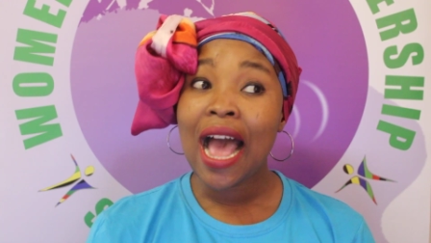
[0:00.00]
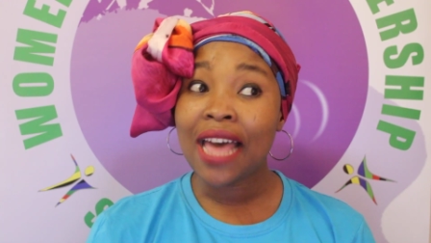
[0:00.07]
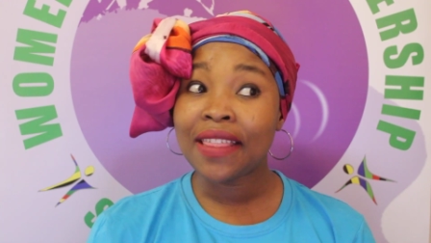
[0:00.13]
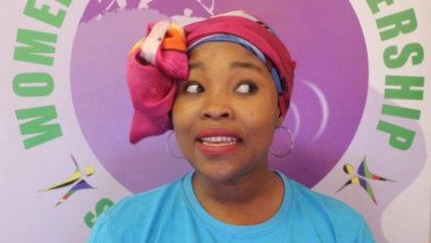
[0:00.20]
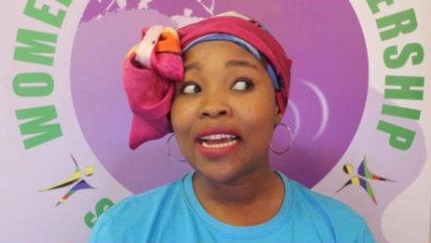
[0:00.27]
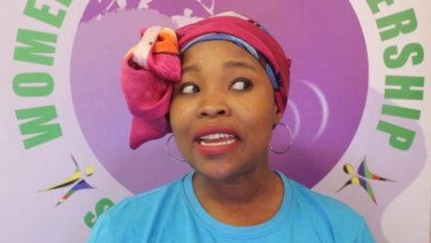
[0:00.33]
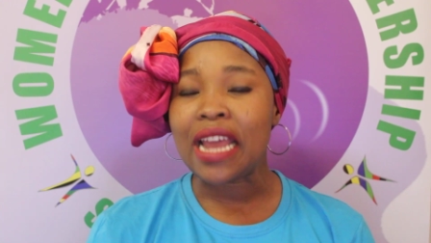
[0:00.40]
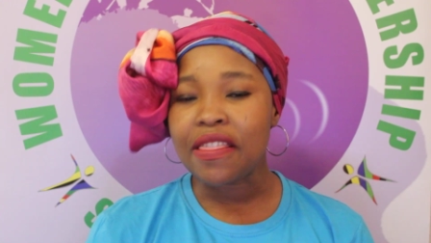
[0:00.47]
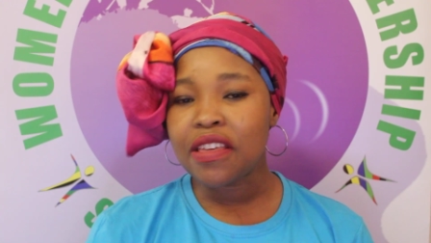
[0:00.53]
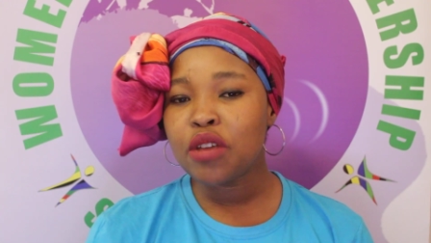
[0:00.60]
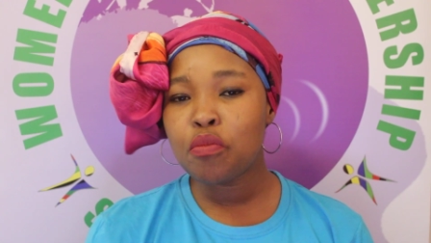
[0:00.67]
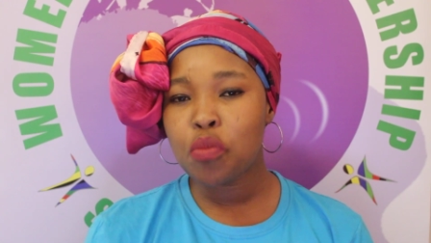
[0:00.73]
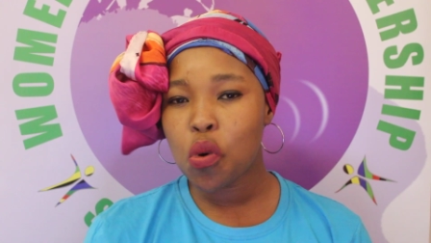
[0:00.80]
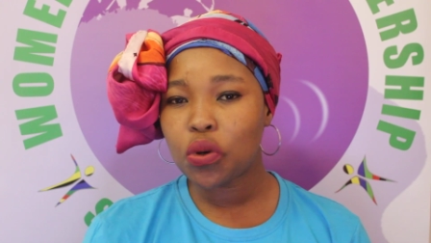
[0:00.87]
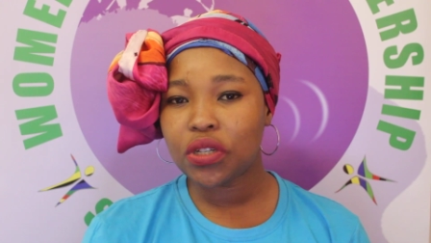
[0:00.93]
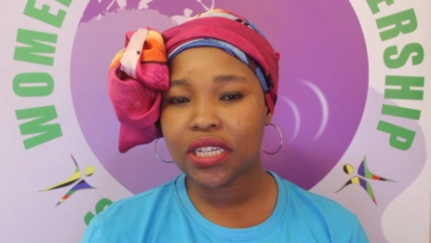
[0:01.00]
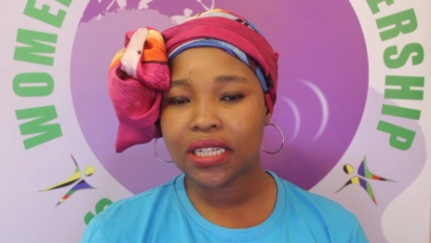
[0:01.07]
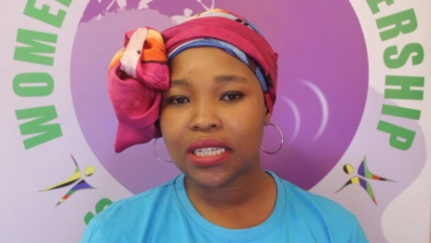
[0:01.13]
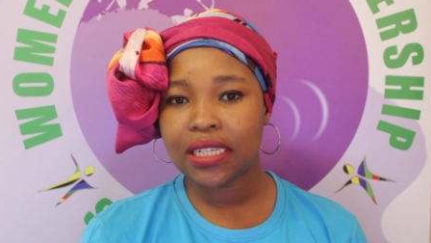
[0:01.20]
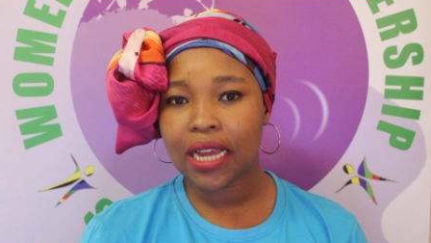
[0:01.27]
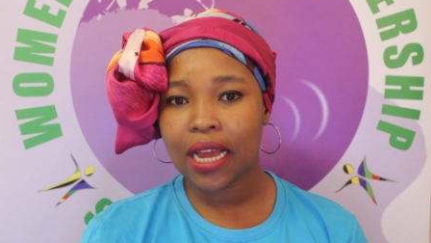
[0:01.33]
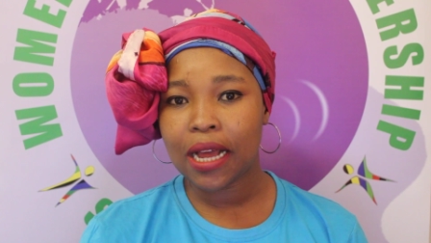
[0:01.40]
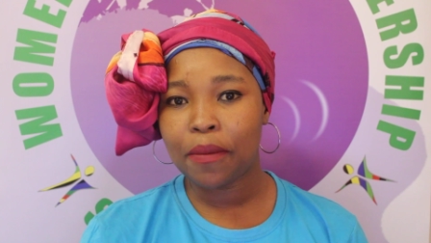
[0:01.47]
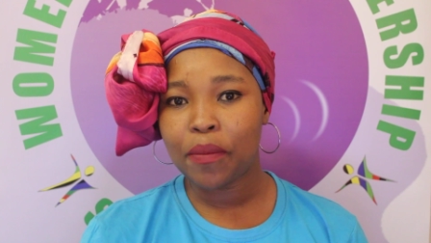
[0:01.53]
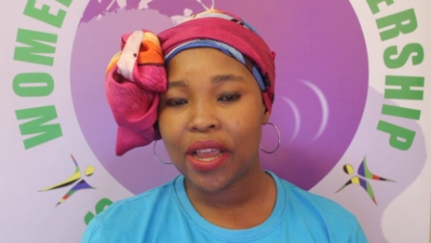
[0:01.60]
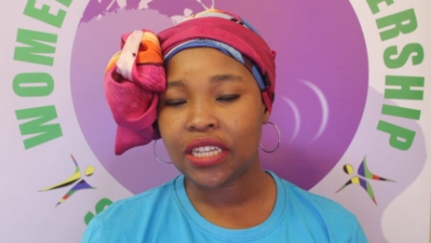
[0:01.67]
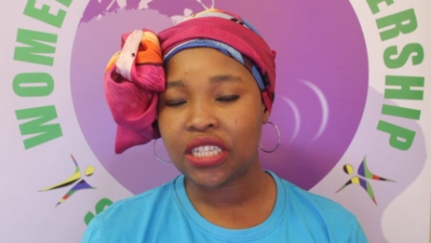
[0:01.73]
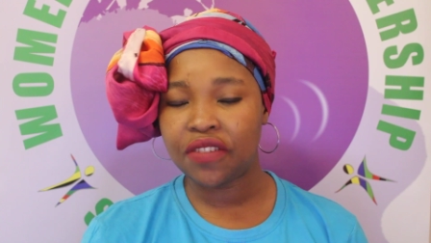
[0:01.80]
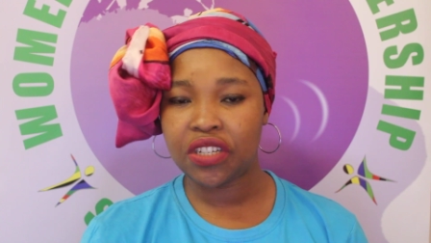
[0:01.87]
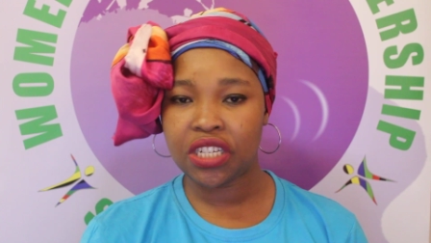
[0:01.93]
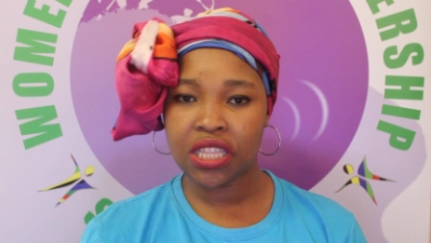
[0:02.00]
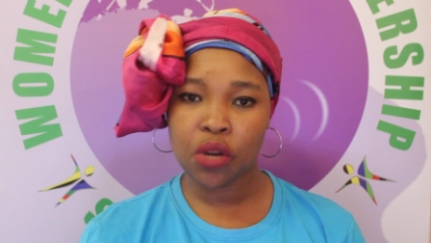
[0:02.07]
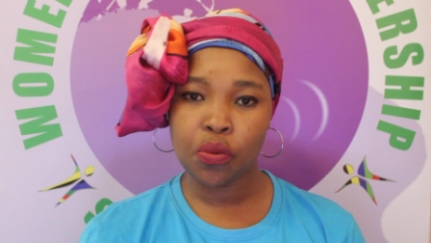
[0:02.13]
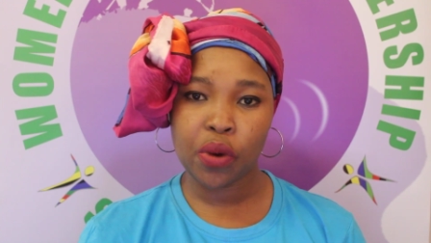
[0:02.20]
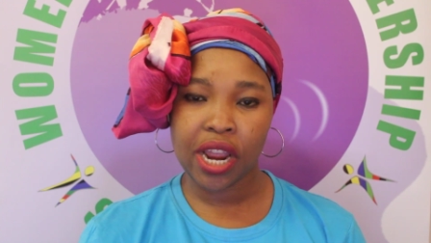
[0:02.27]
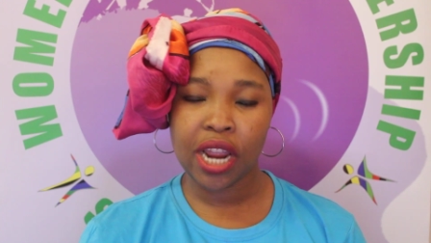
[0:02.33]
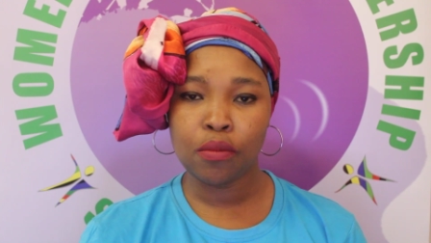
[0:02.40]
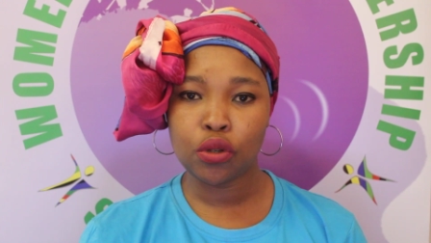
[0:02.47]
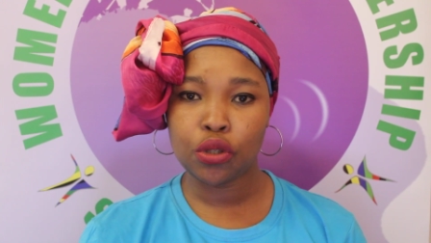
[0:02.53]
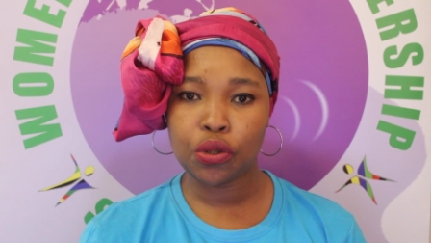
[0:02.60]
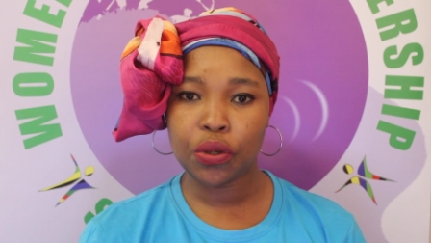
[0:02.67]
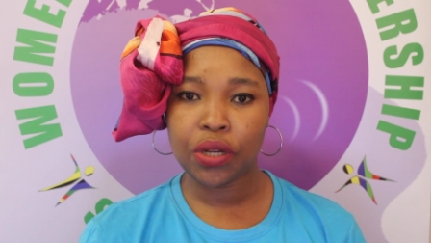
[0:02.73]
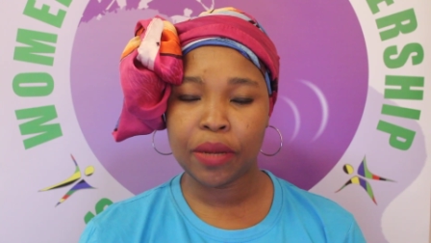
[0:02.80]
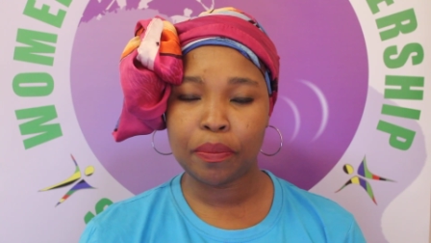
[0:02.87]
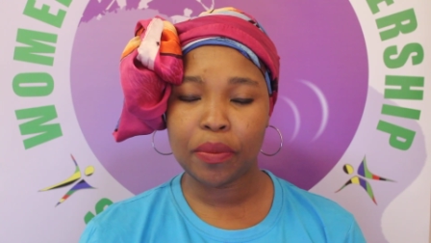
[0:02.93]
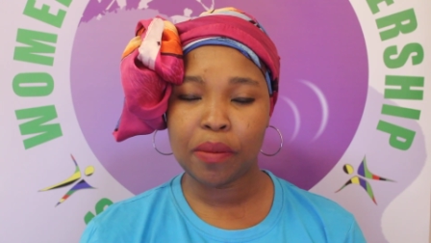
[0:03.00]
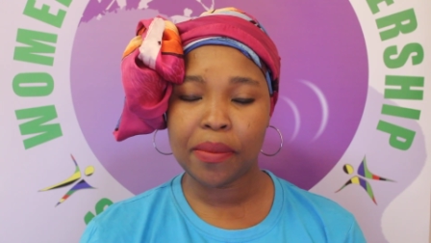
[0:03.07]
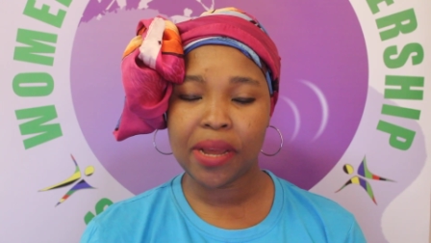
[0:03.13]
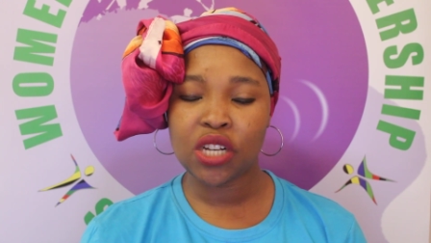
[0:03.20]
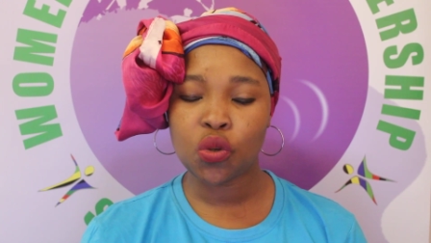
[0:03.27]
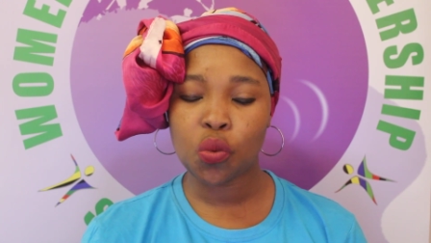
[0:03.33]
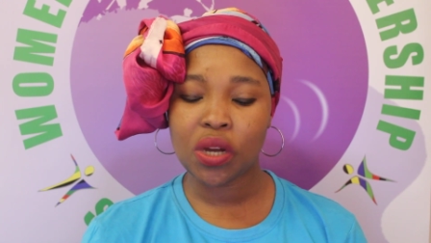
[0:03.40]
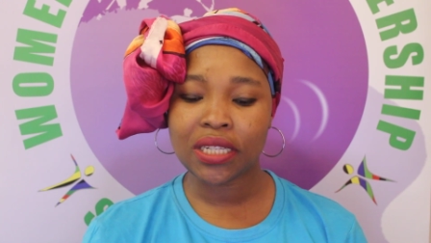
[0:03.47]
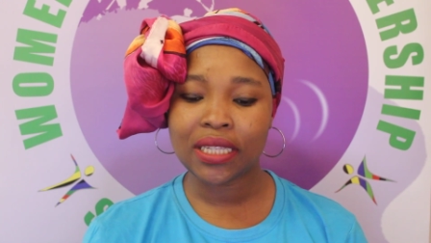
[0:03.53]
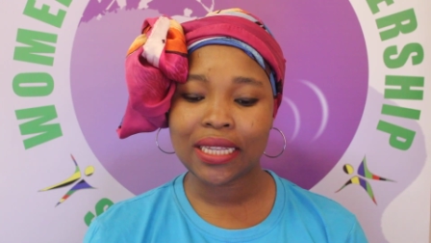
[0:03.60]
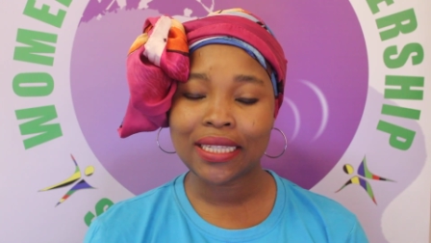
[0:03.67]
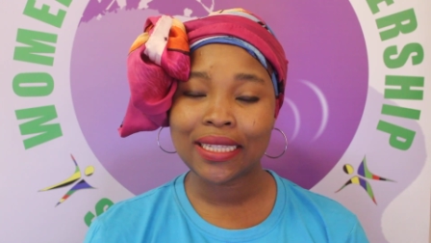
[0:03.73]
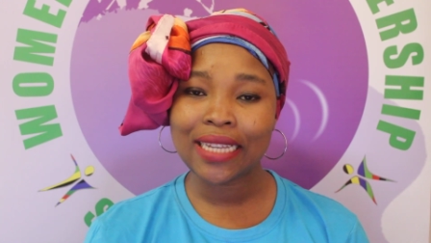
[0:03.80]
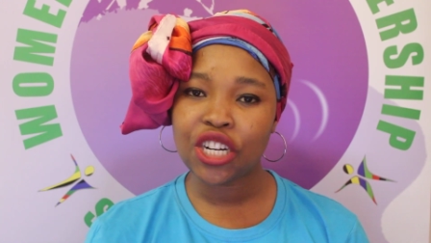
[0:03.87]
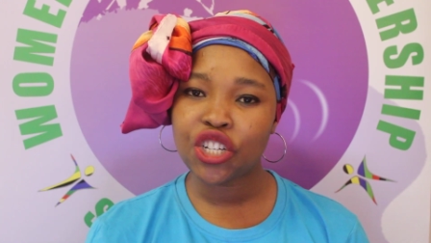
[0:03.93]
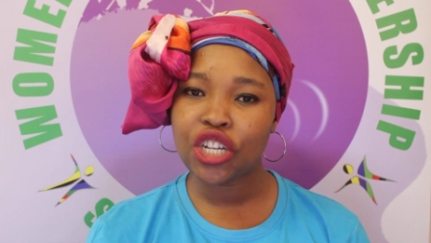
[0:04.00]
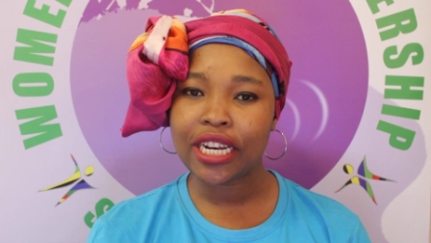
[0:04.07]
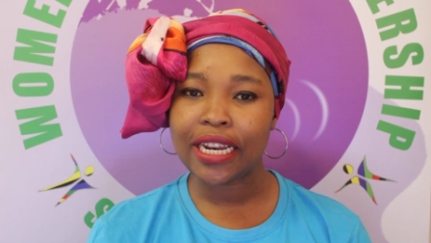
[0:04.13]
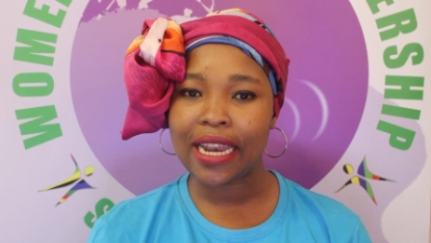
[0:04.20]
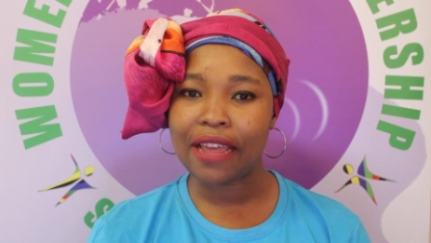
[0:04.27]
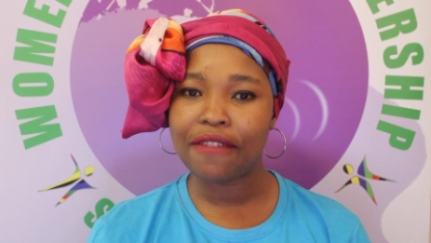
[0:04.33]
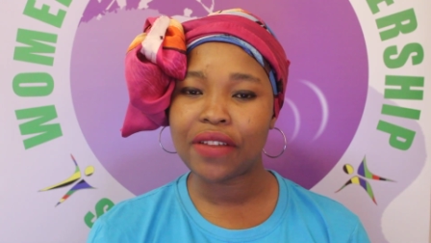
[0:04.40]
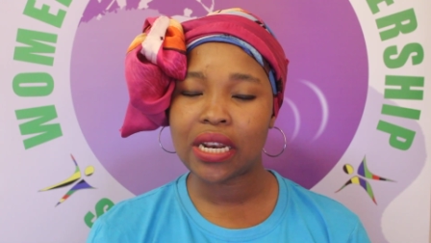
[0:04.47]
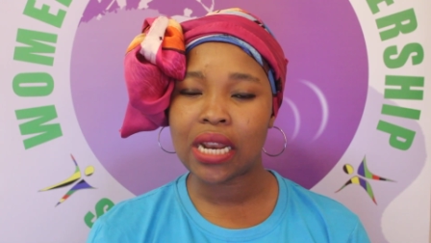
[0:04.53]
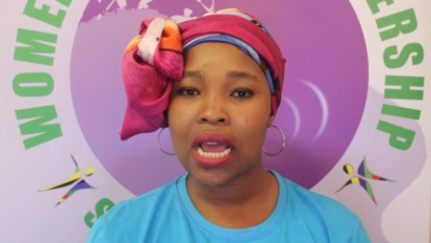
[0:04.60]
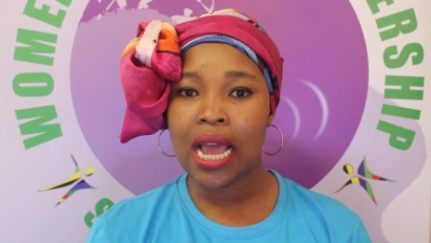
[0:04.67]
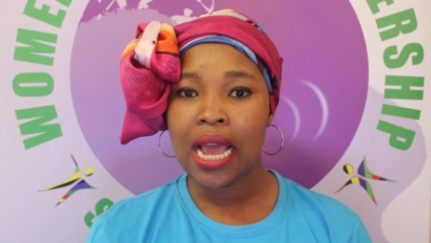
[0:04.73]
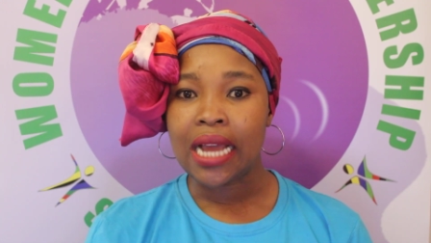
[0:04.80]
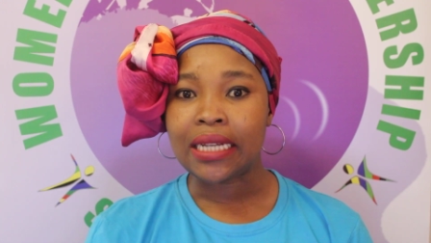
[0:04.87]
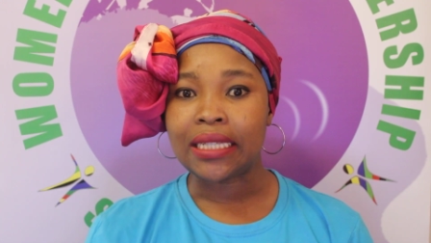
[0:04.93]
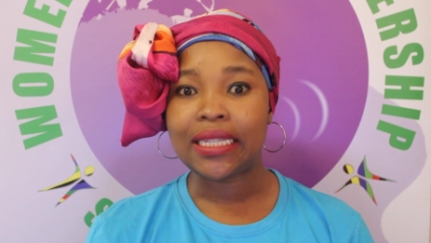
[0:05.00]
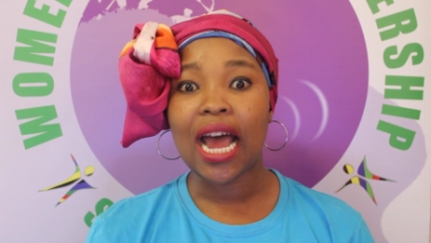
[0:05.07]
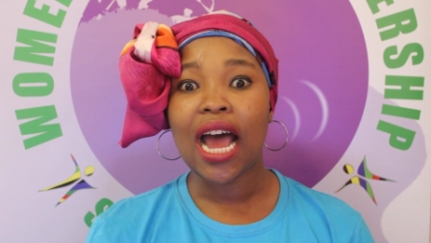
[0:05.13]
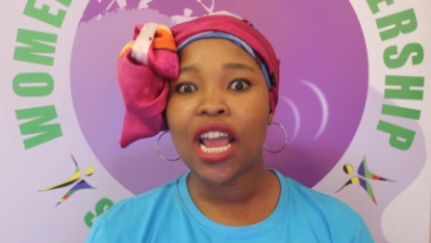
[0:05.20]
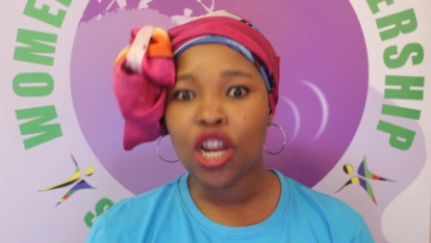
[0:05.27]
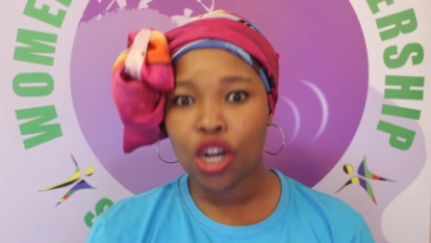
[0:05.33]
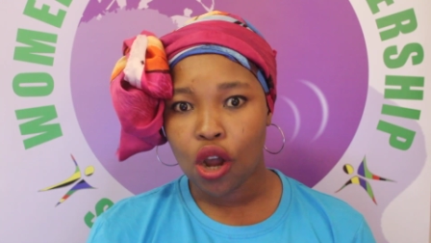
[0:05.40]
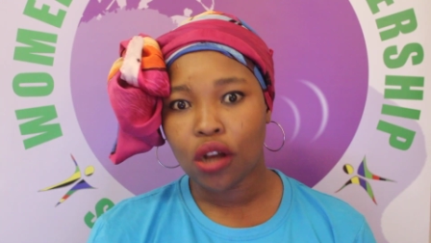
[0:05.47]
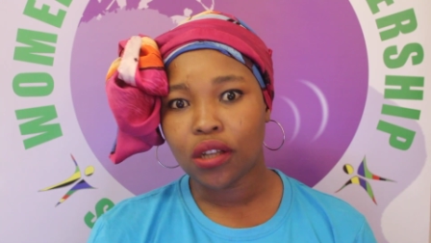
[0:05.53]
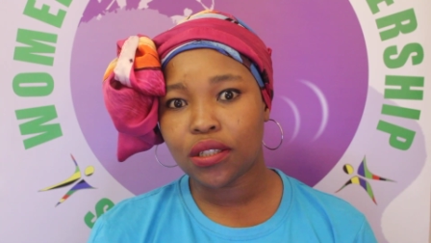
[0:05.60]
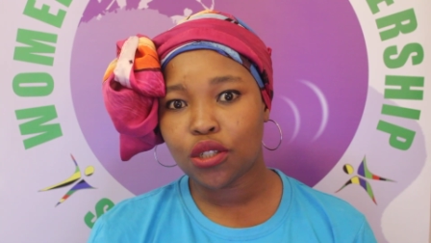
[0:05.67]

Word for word: I think another important um, activity that we were able to implement was the Section 11 dialogues.